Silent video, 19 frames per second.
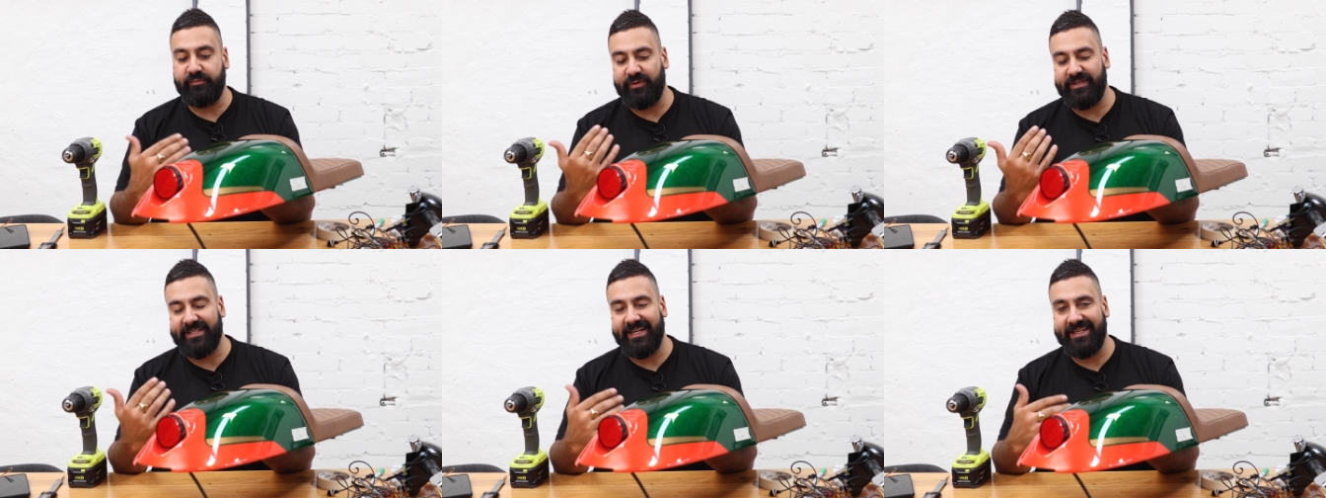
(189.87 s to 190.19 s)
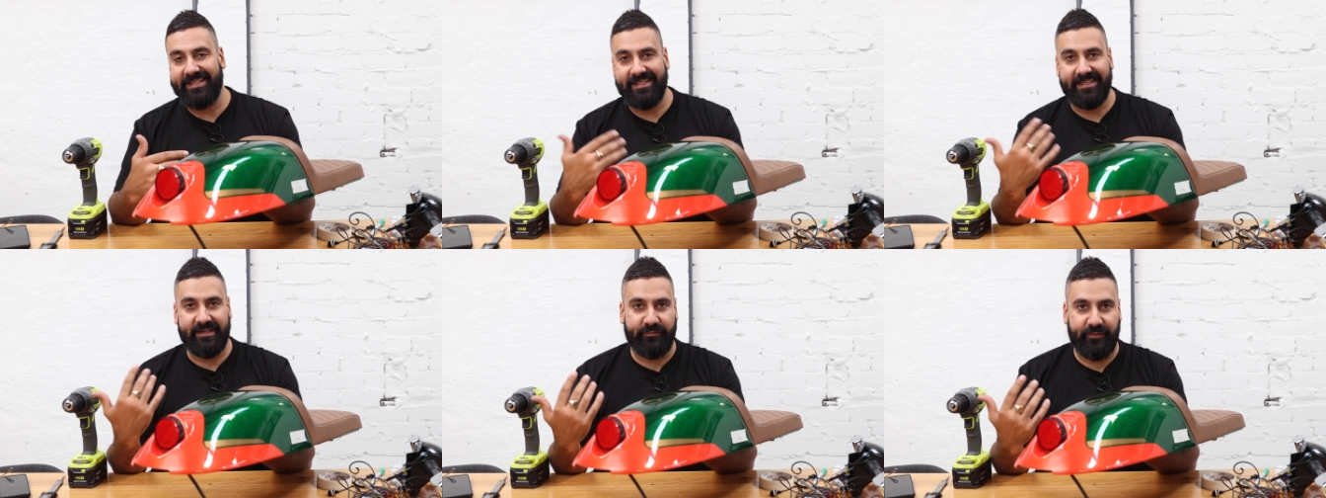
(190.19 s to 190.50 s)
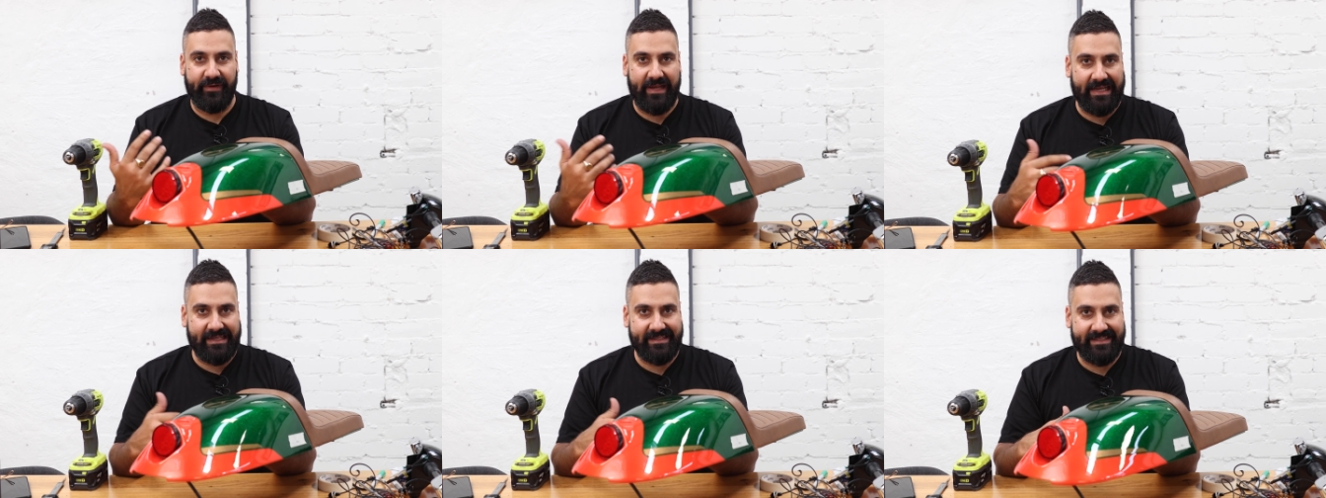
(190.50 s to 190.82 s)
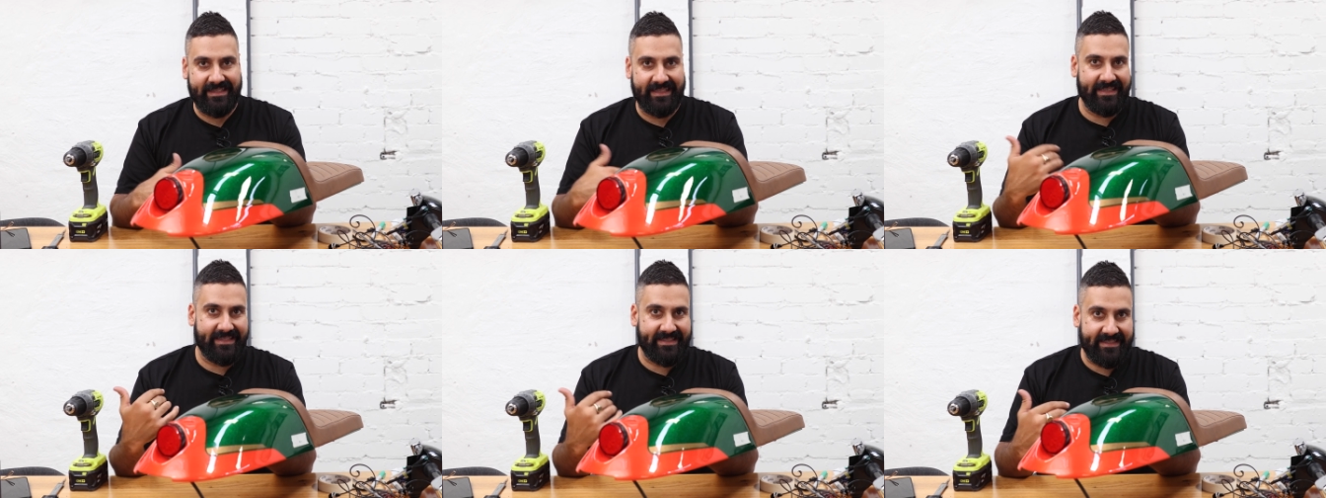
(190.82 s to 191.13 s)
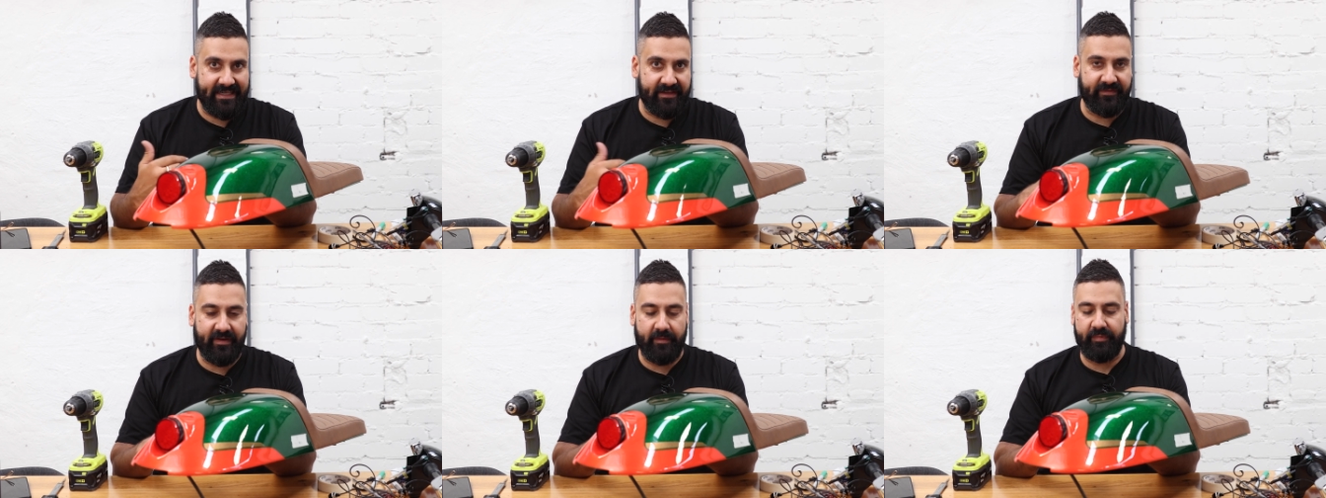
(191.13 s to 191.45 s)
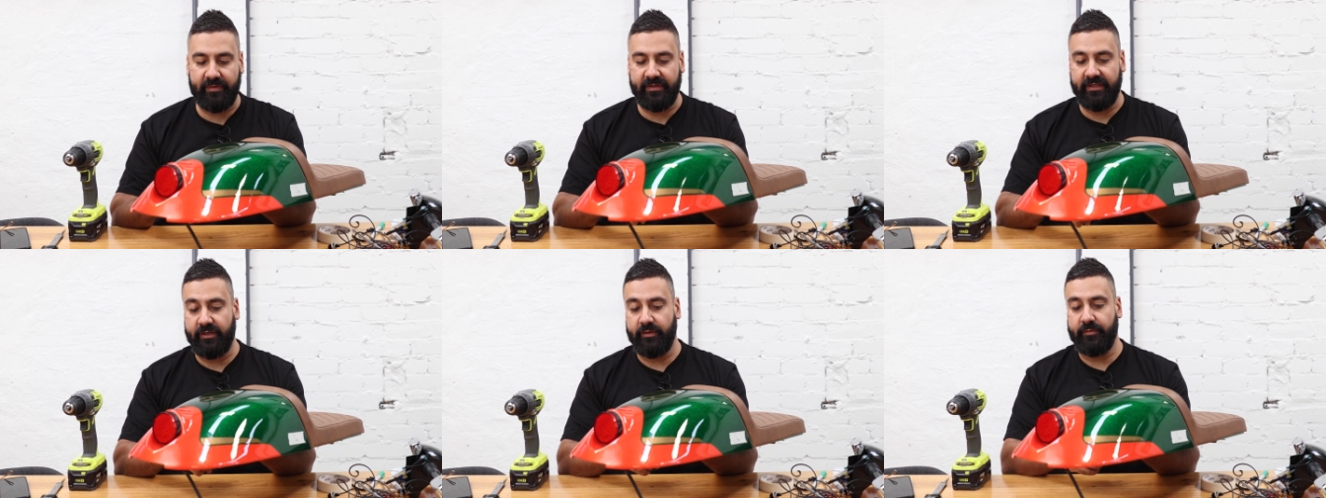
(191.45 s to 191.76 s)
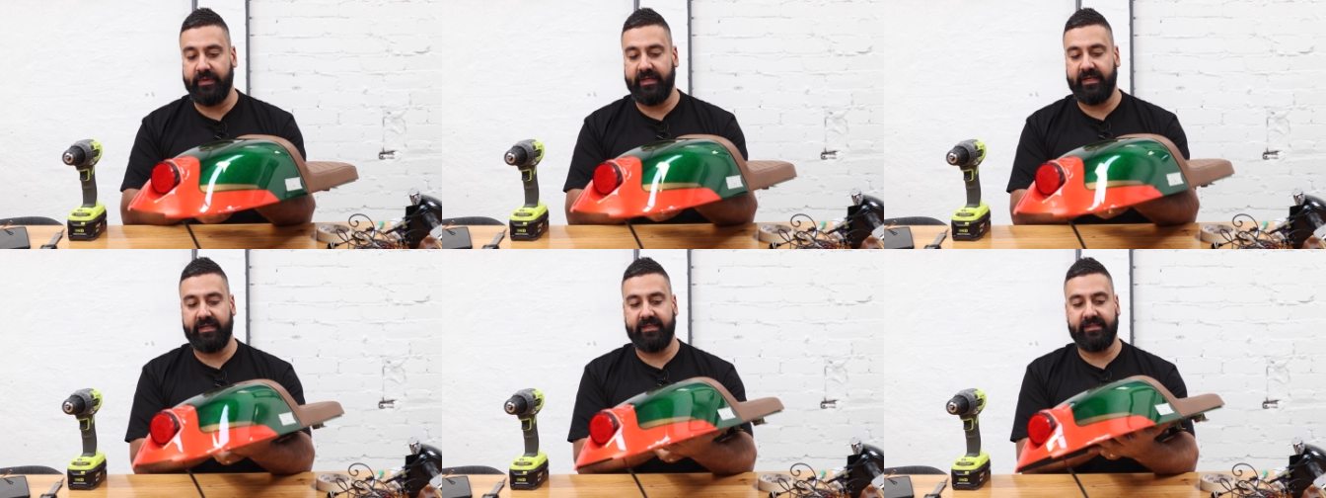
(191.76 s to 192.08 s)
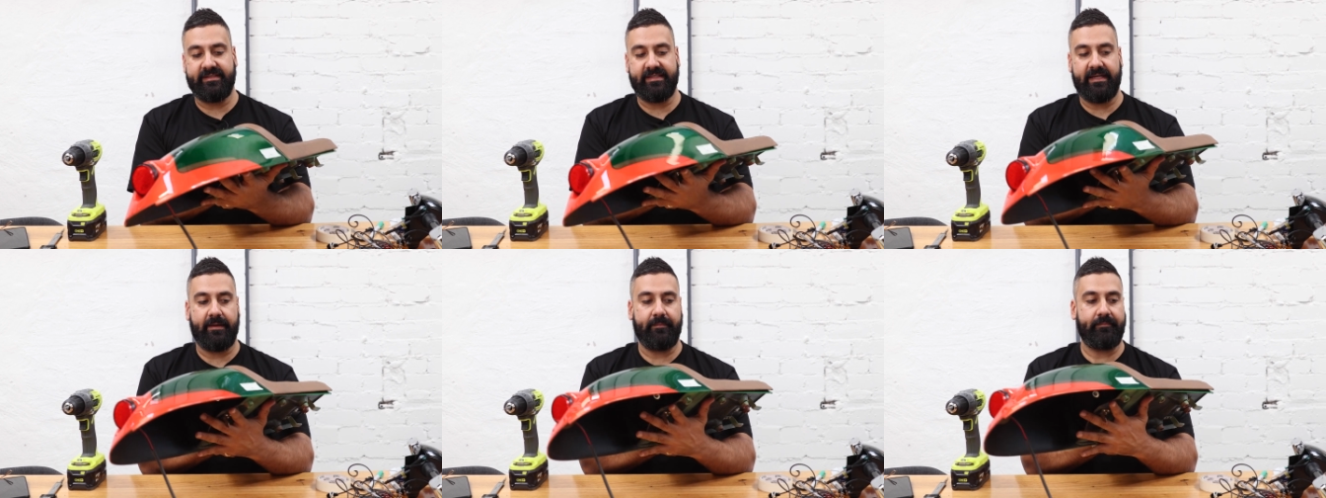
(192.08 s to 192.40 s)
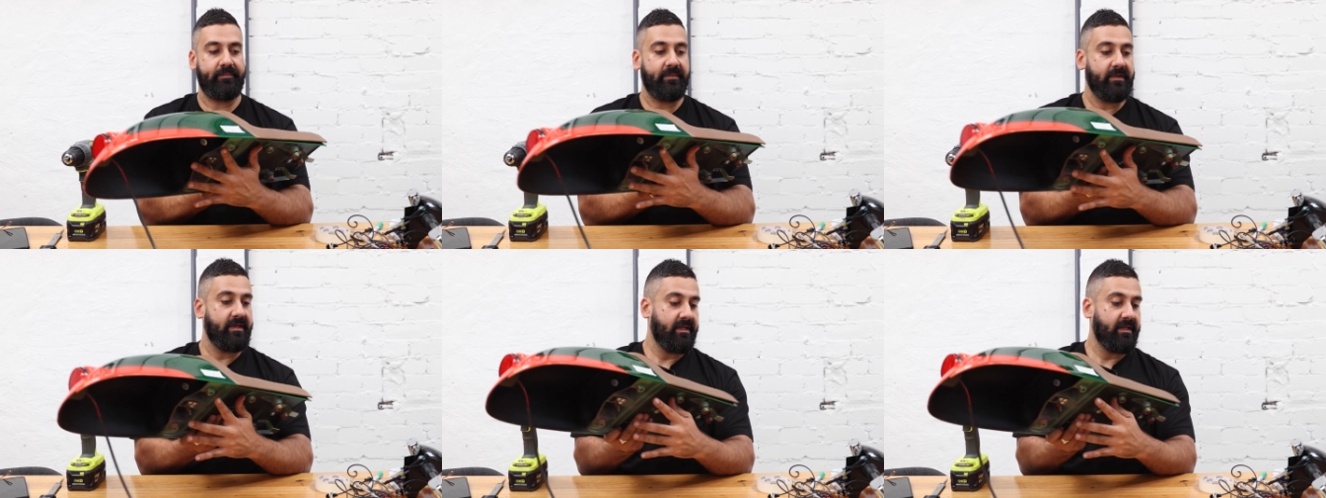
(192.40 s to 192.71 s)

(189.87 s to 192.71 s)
protects it if we accidentally stuff up a little bit and